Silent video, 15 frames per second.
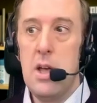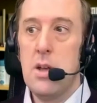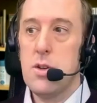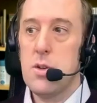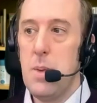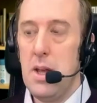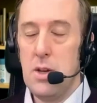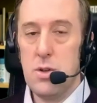
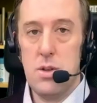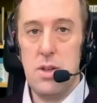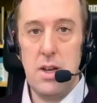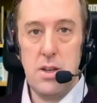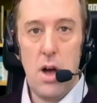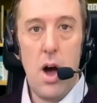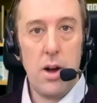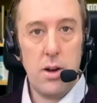just making sure they
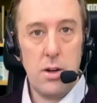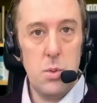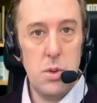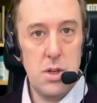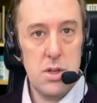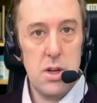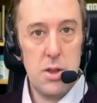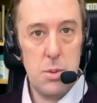talk to
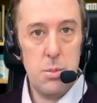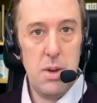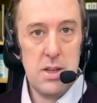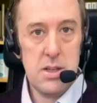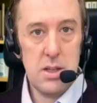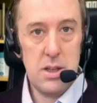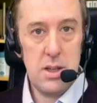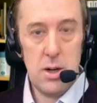each other,
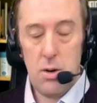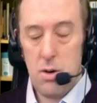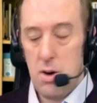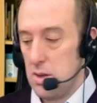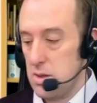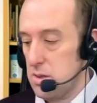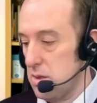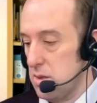basically
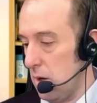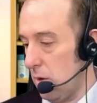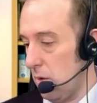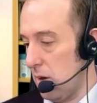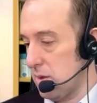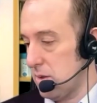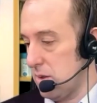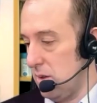across,
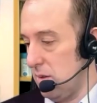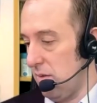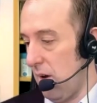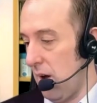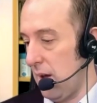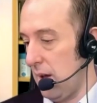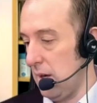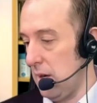across the
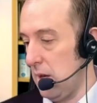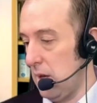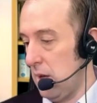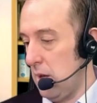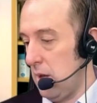divide,